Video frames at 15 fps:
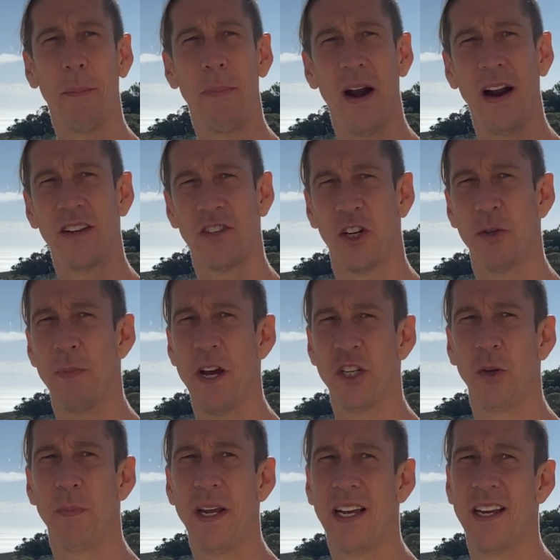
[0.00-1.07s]
bearings are special
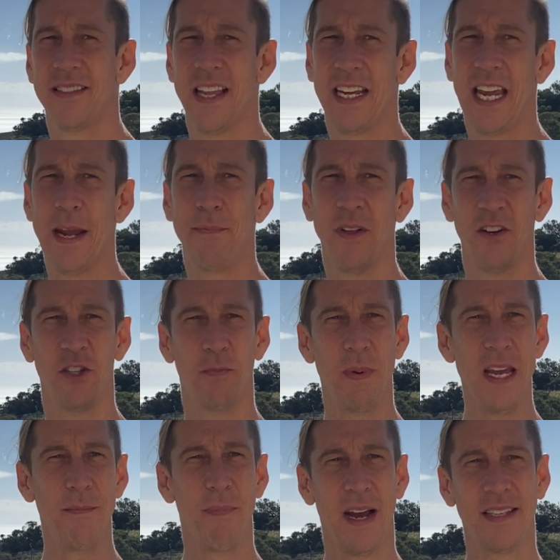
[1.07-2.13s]
because they keep their
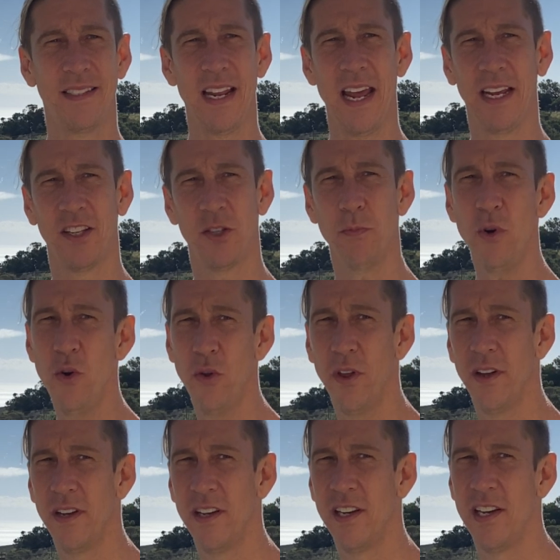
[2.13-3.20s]
speed by staying smooth,
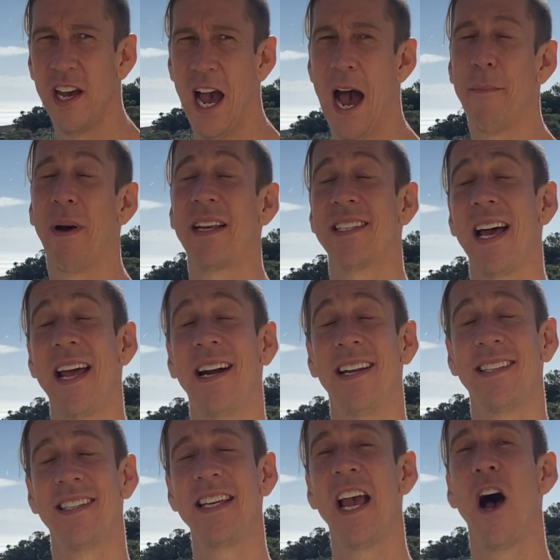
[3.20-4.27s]
I'm excited to
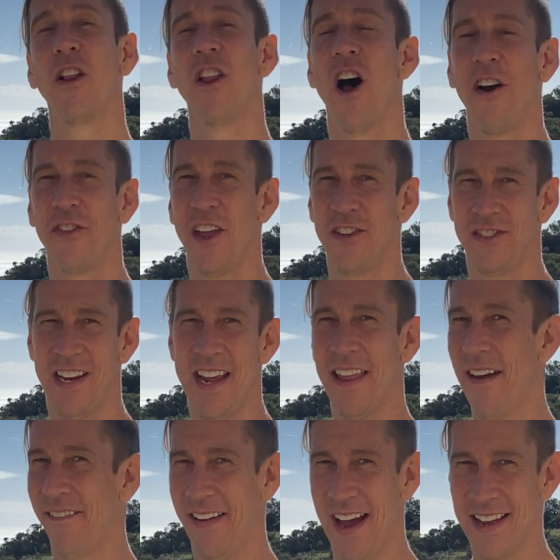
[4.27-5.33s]
see how long they'll stay that
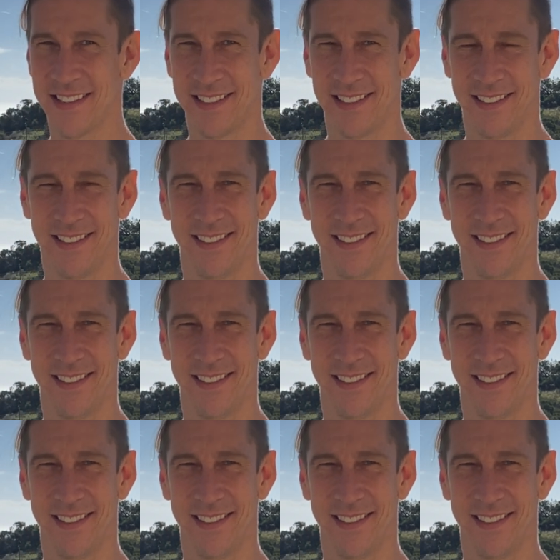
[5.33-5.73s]
fast.